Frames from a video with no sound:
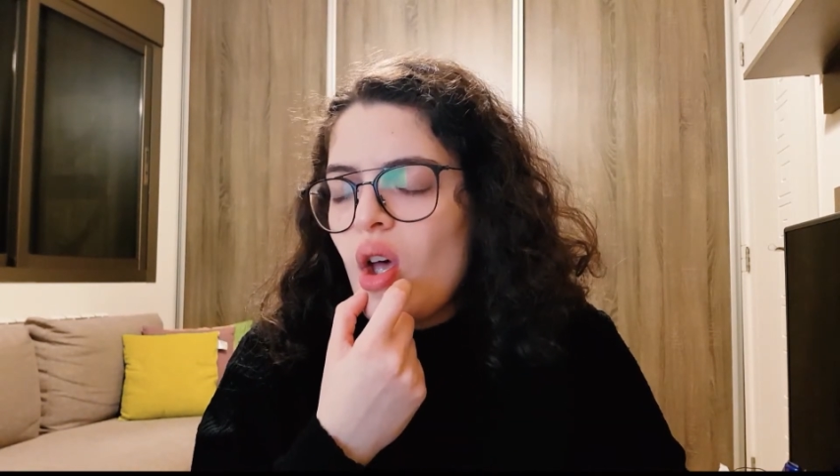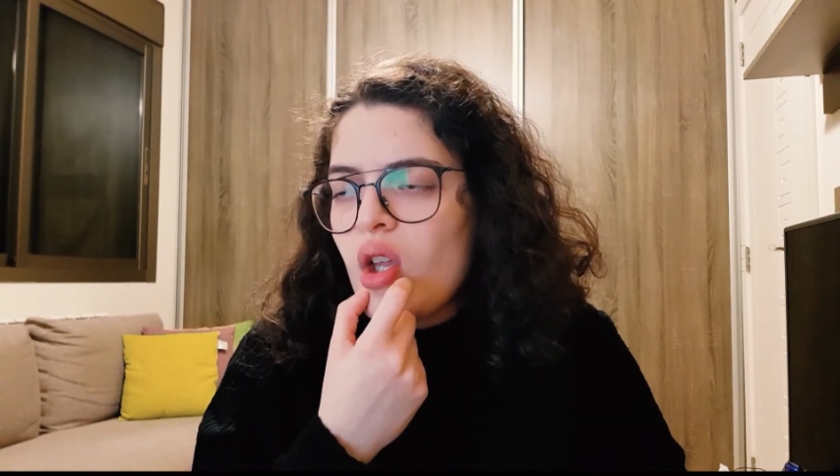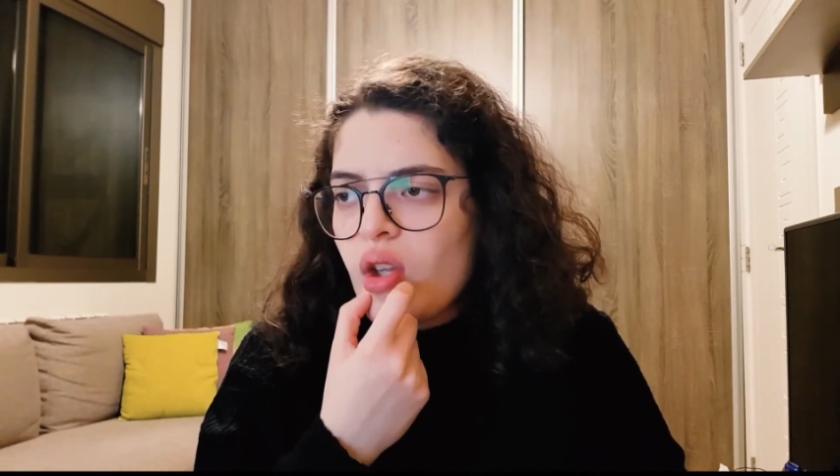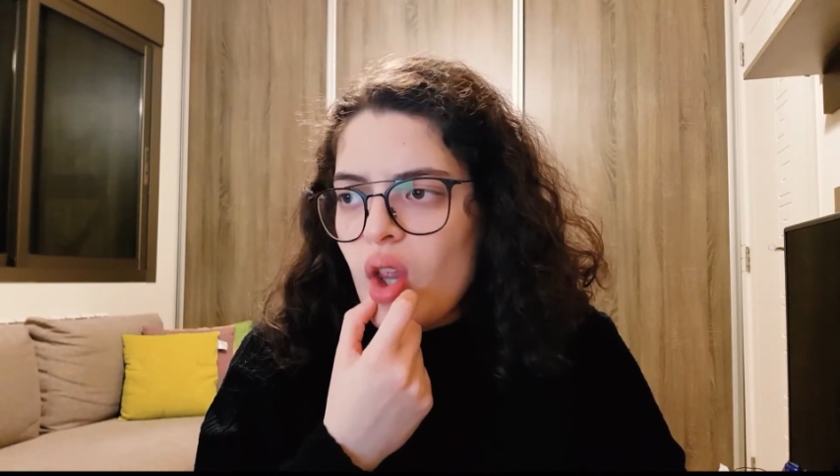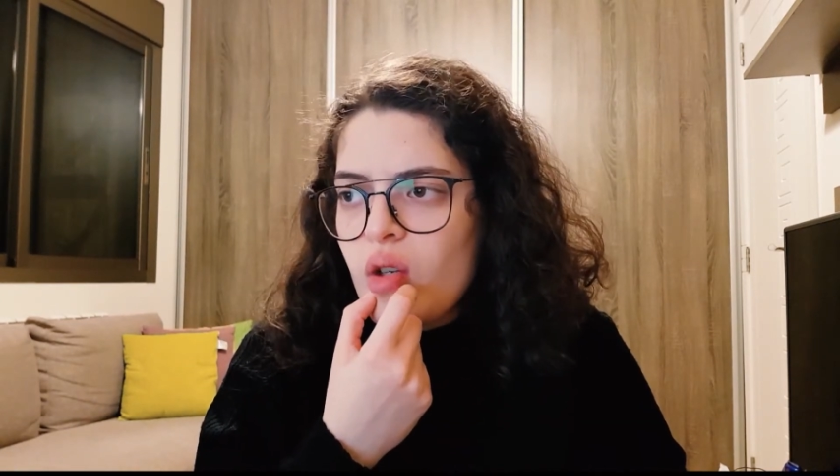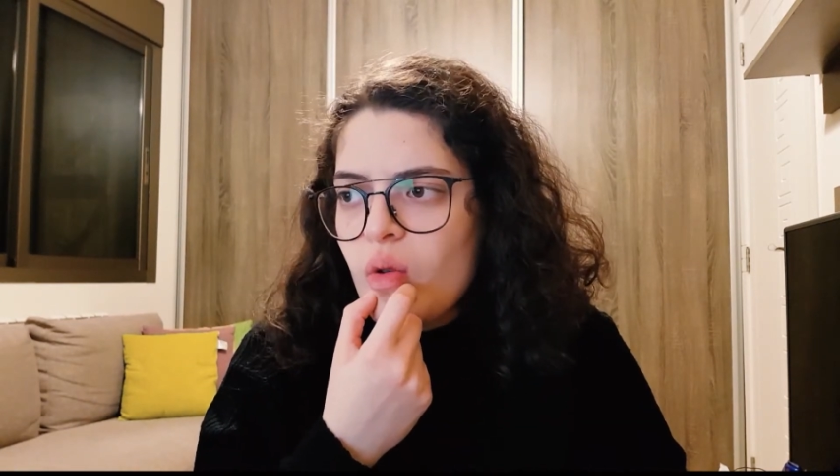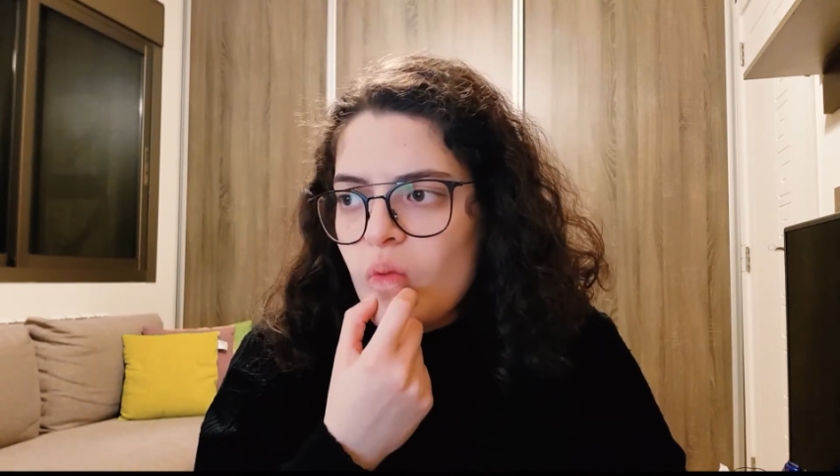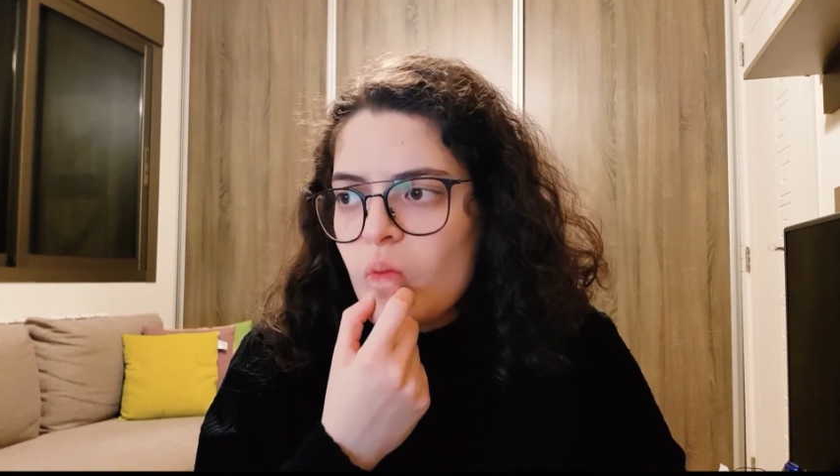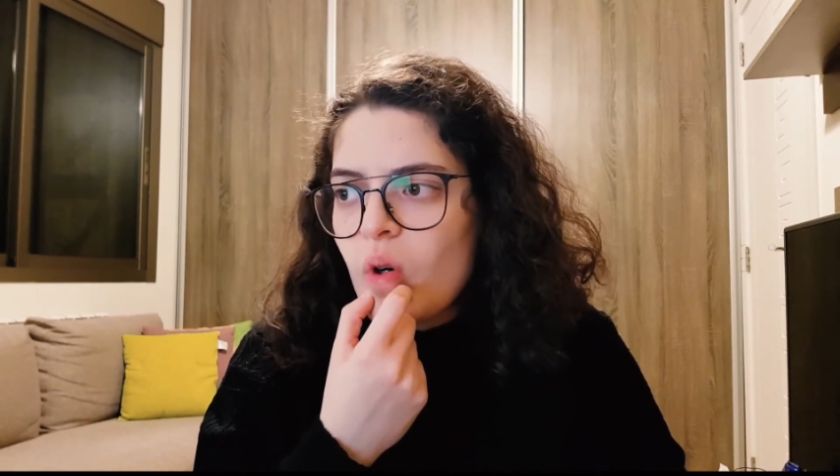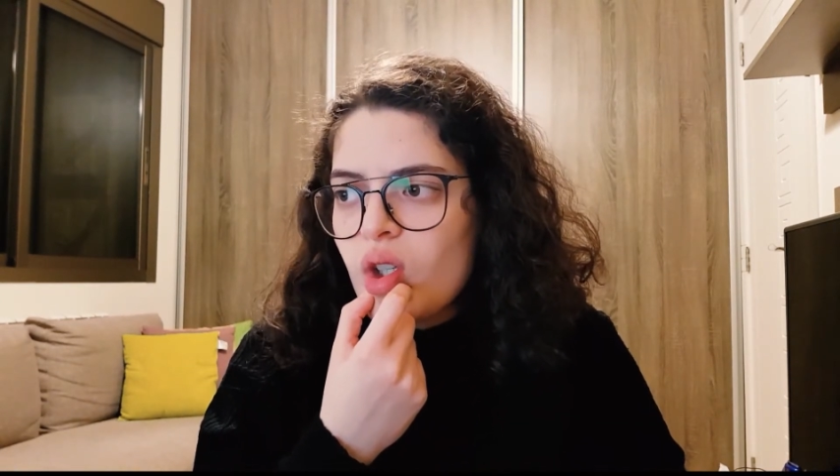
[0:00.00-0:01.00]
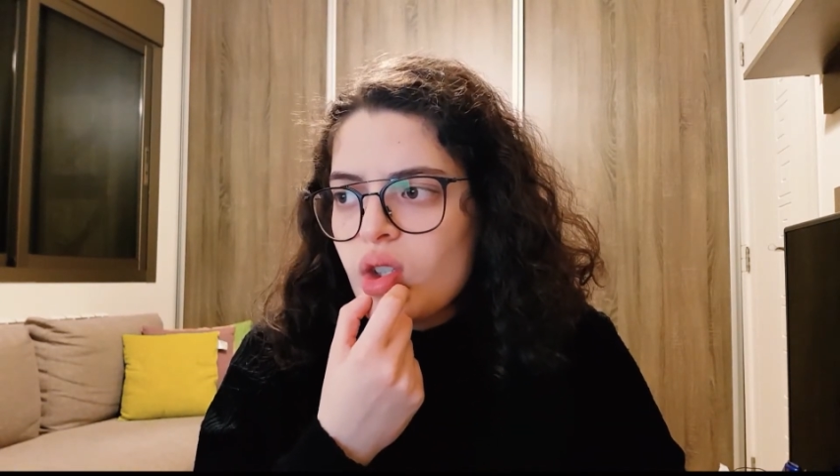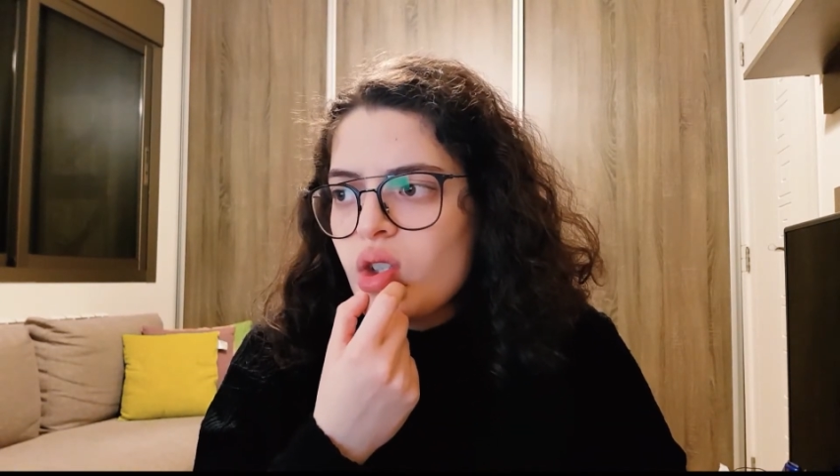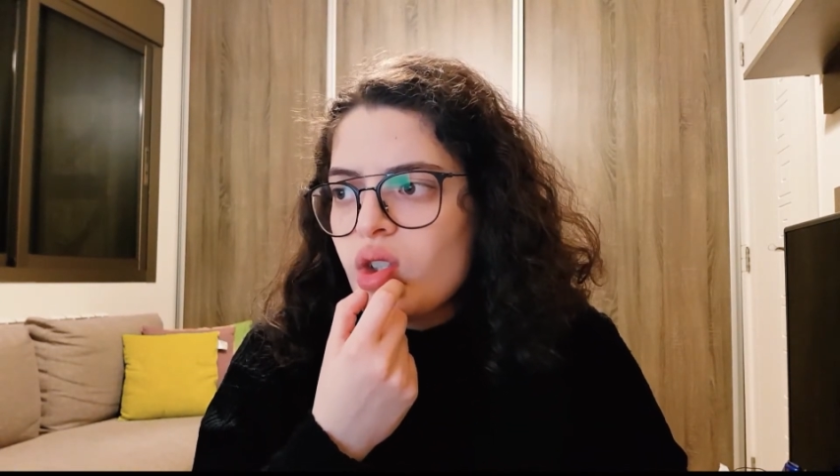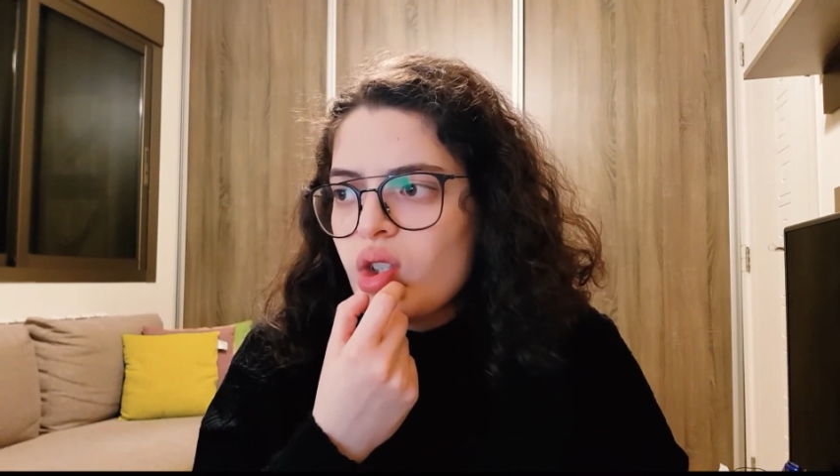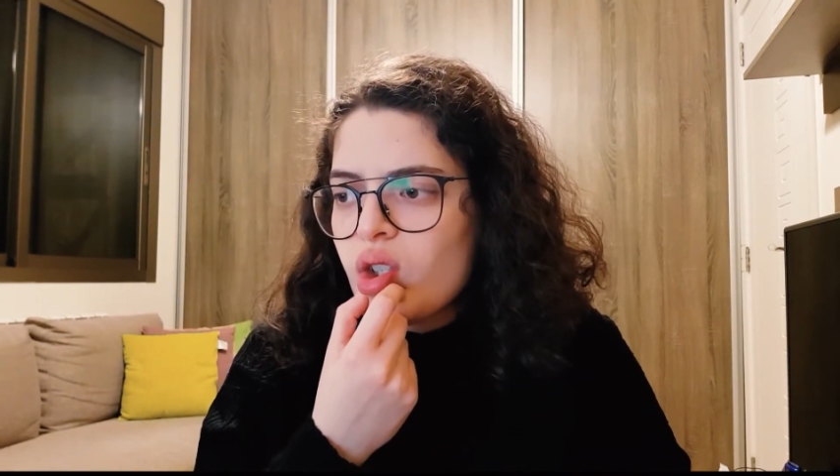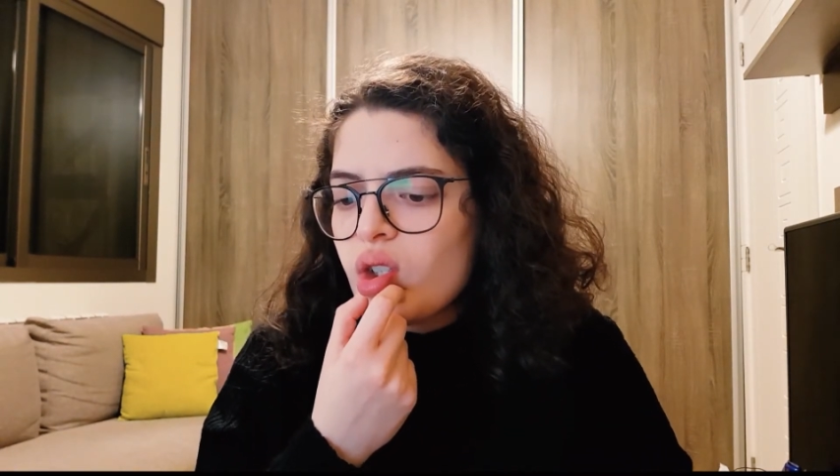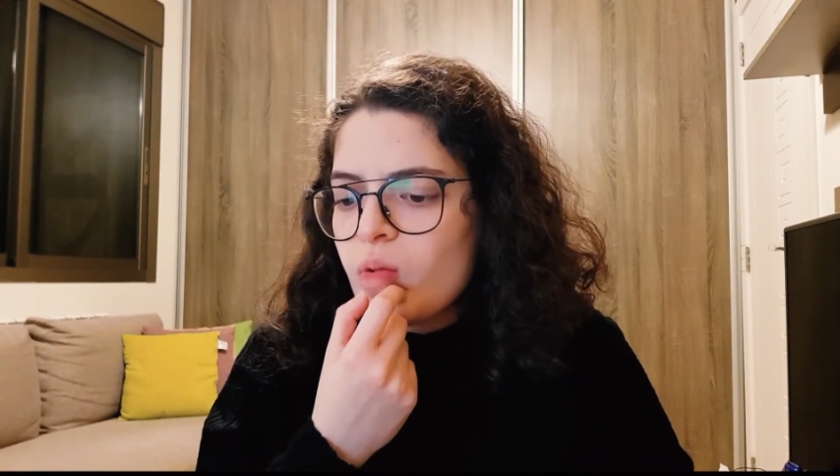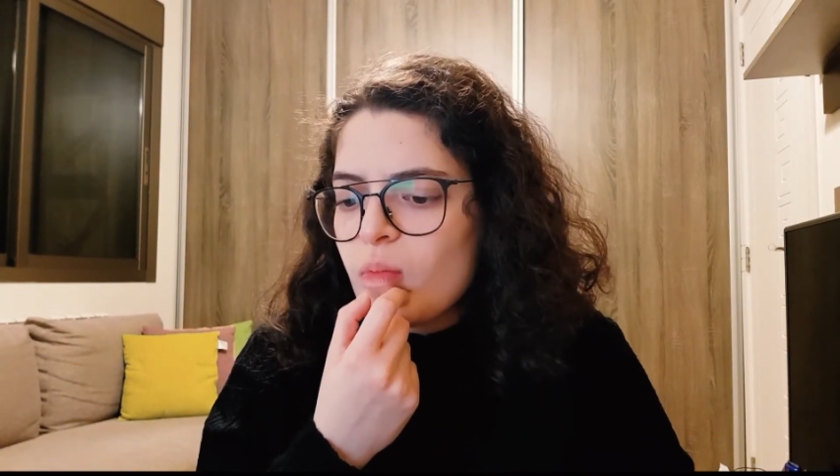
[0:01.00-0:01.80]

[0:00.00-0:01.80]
another one,